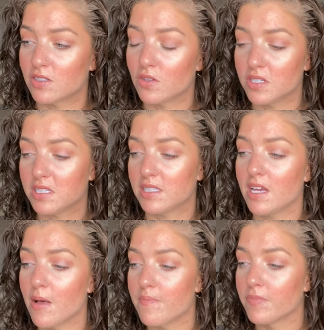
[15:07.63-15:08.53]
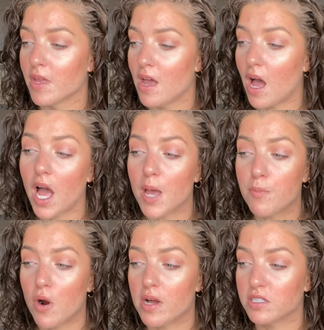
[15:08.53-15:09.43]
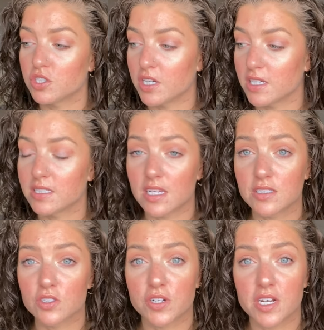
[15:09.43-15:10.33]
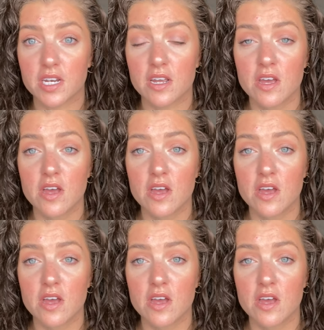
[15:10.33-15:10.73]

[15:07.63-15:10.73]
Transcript: So this is um, a hypoallergenic sunscreen